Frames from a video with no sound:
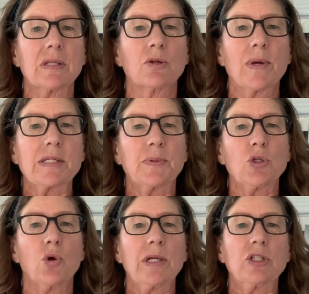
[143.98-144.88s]
the
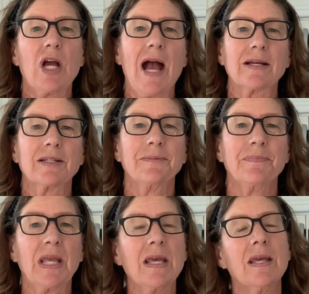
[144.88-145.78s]
respiratory tract.
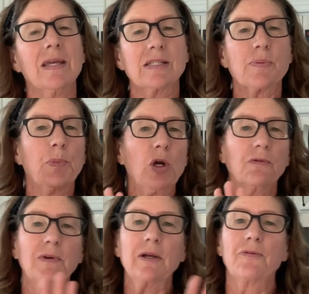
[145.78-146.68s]
It's
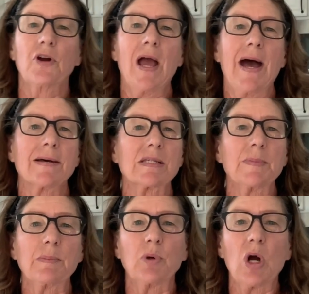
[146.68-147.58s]
perfect for
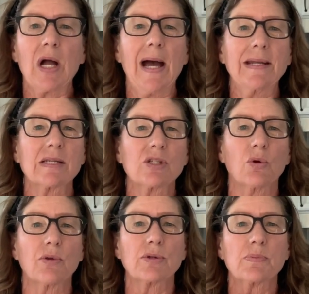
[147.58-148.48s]
asthma, bronchitis,
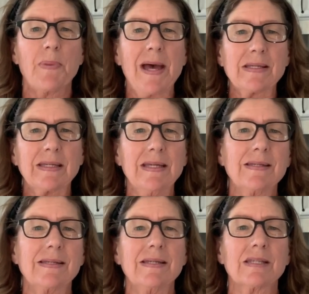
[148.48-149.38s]
or those pesky
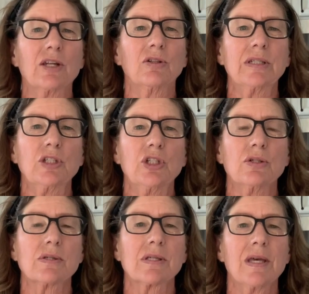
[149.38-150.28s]
seasonal
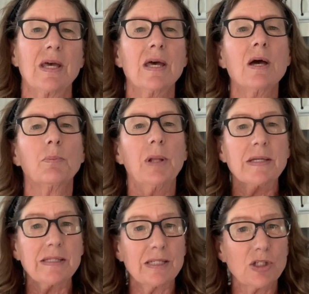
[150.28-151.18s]
issues.
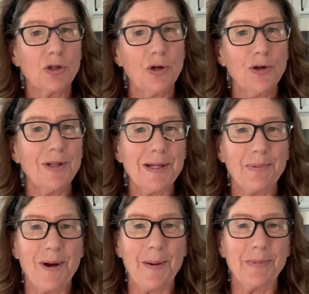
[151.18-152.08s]
Plus, its cooling
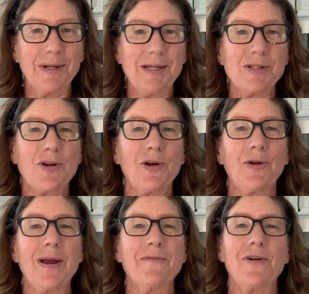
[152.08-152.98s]
properties are
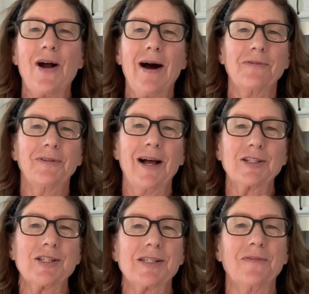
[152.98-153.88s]
great for hot
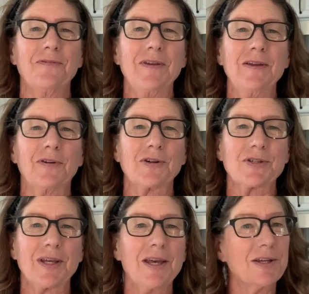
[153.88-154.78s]
flashes and
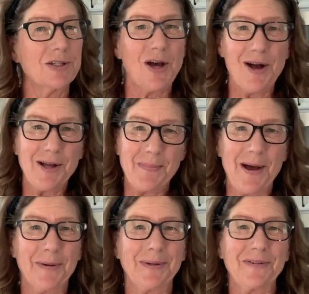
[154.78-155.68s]
fevers. Talk
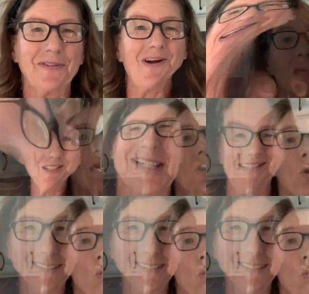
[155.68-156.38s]
about refreshing.